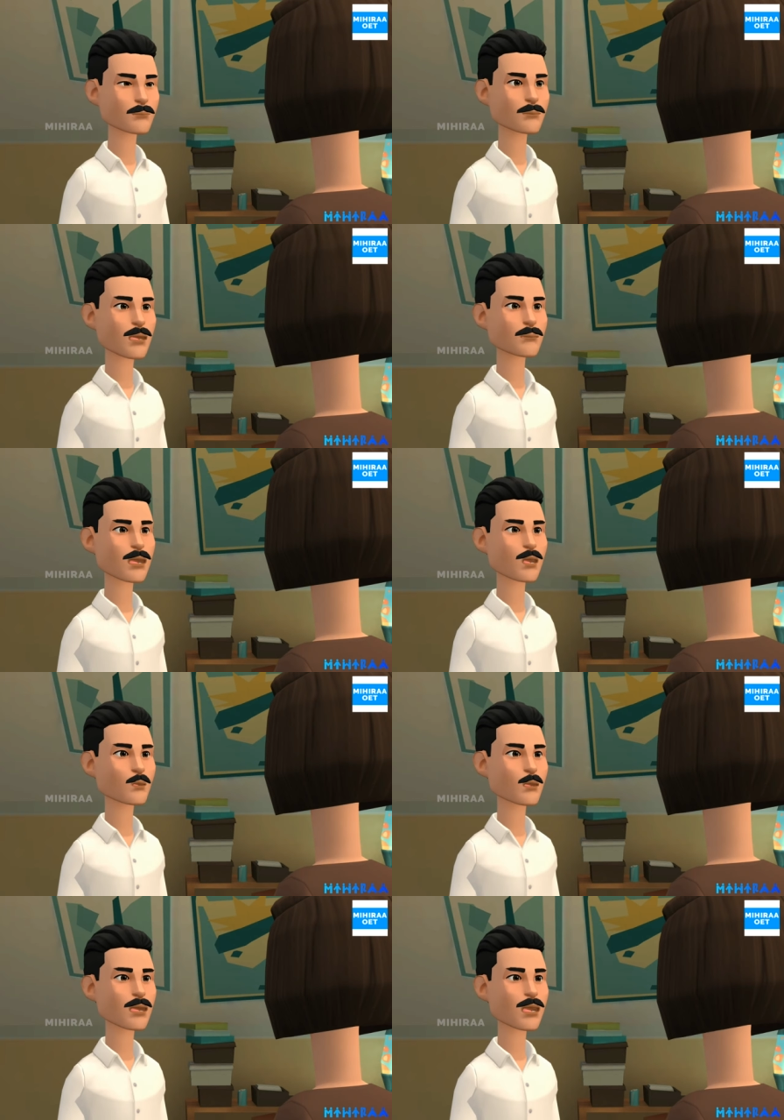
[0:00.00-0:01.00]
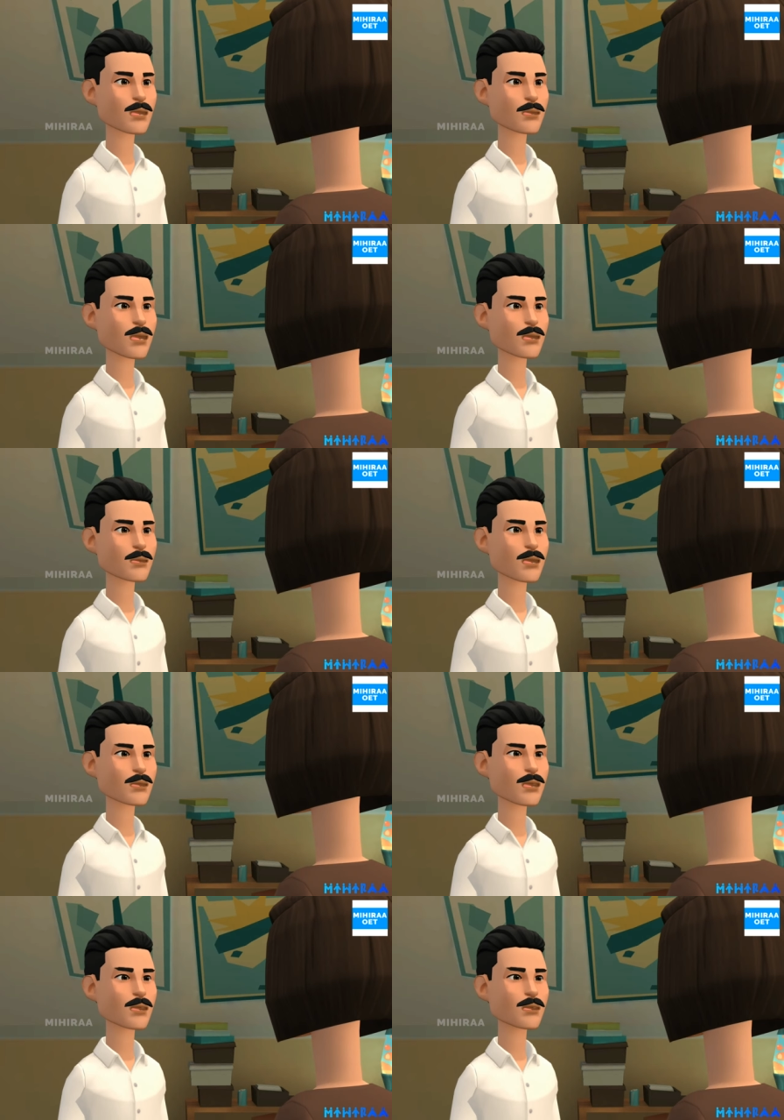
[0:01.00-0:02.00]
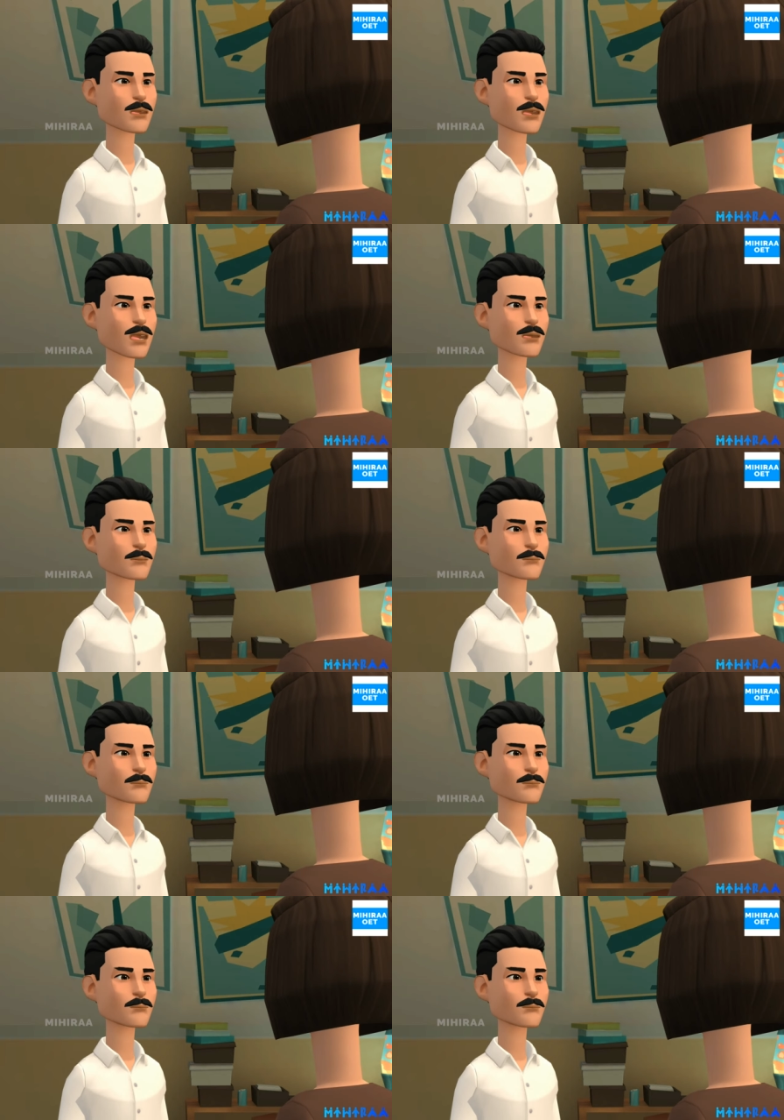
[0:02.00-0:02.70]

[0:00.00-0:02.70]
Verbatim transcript: His brother stayed at his side night and day.